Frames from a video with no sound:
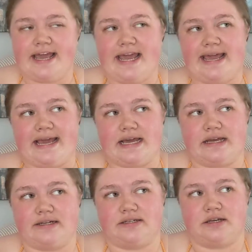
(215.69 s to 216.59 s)

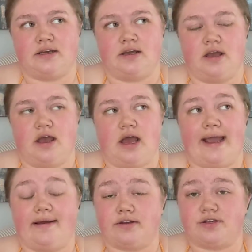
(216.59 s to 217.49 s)
And
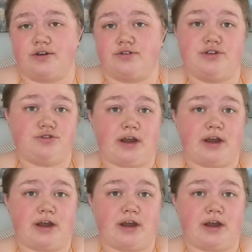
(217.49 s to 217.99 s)
I also do